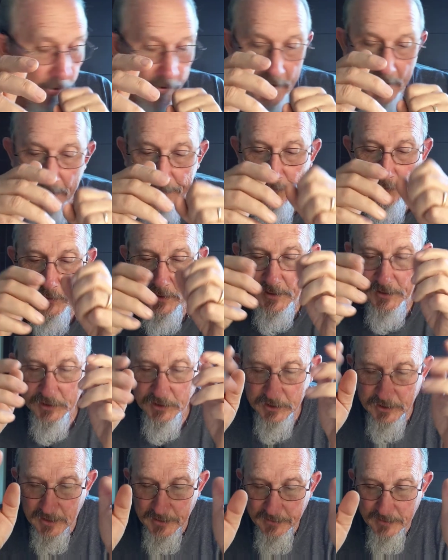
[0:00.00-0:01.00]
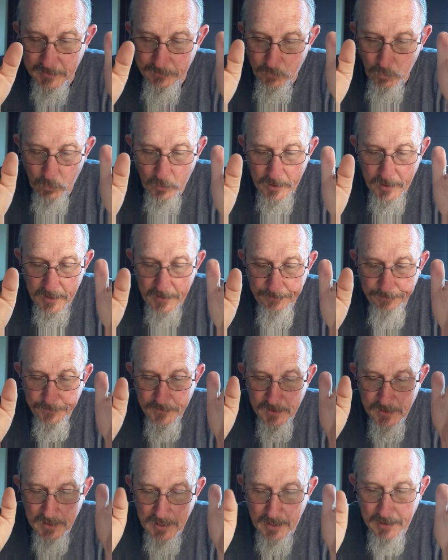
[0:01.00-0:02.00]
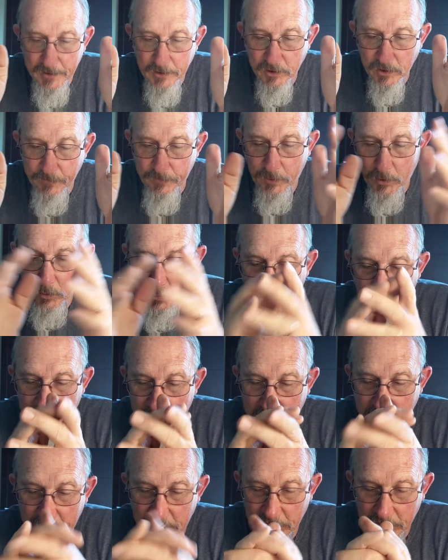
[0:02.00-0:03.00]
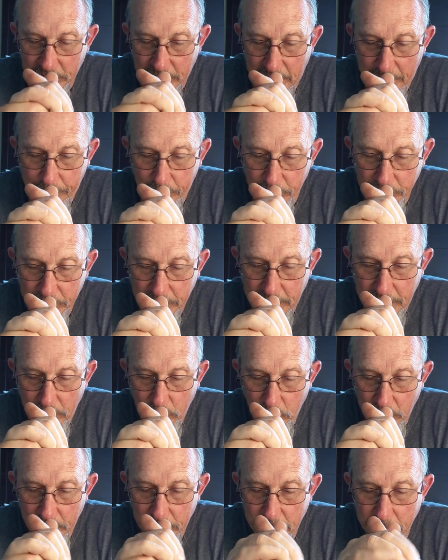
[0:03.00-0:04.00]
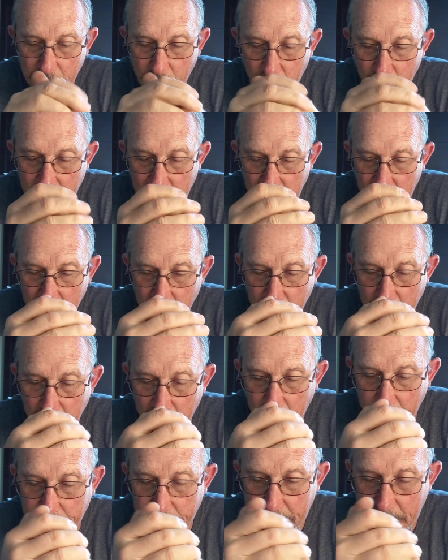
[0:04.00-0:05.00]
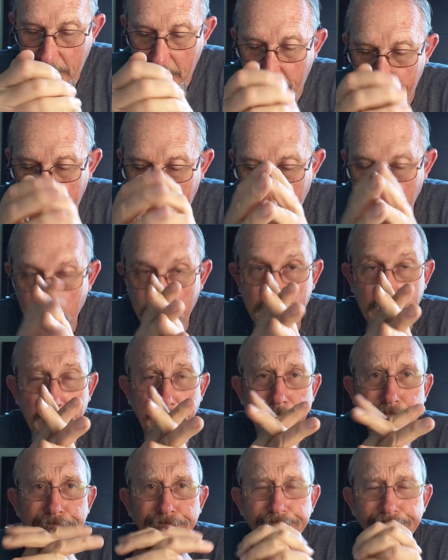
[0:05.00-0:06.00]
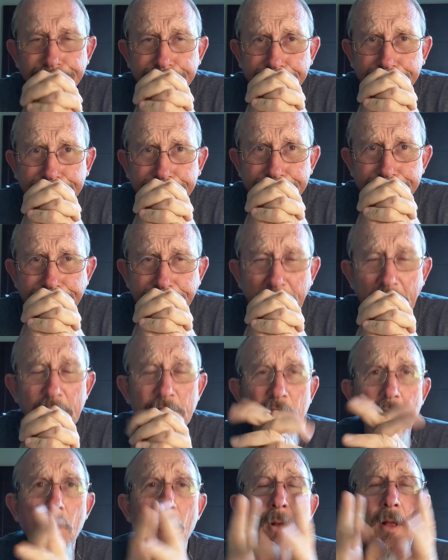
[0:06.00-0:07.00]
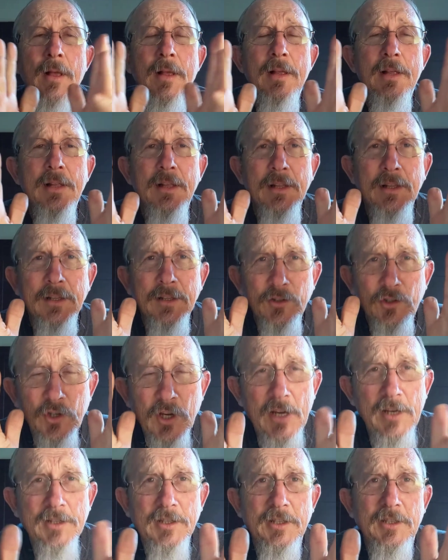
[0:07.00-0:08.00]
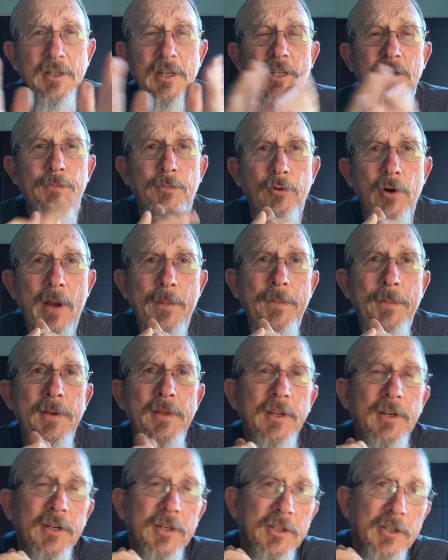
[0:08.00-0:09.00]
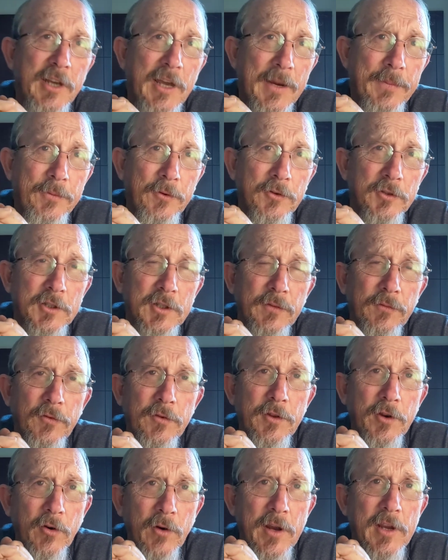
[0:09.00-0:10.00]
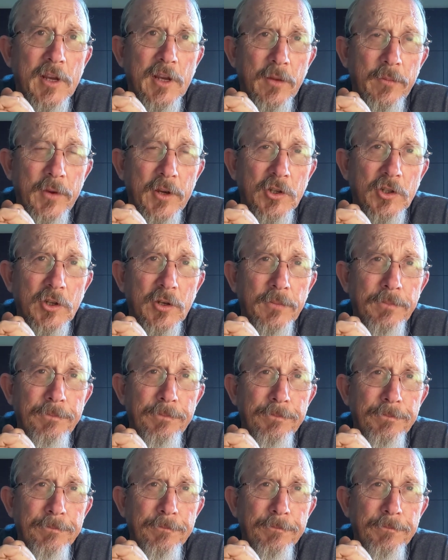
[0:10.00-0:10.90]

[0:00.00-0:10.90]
After he had sent them away, he got into the boat with his disciples and he went to the region of Dalmanutha. So, Jesus is prepping the disciples for the Great Commission,